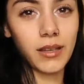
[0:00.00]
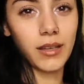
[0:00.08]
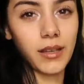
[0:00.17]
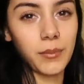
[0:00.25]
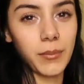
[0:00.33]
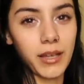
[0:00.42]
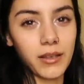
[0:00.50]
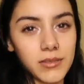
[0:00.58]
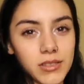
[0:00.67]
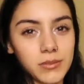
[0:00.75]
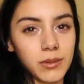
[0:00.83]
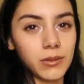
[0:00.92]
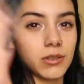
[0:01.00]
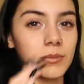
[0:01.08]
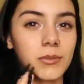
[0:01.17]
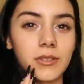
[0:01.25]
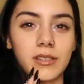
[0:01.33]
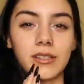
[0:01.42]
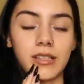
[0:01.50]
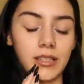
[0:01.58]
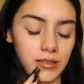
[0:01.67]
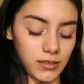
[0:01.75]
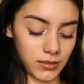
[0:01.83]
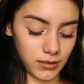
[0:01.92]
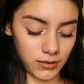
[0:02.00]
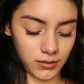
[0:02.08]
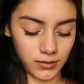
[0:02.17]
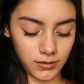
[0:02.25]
I may have smoked more than needed.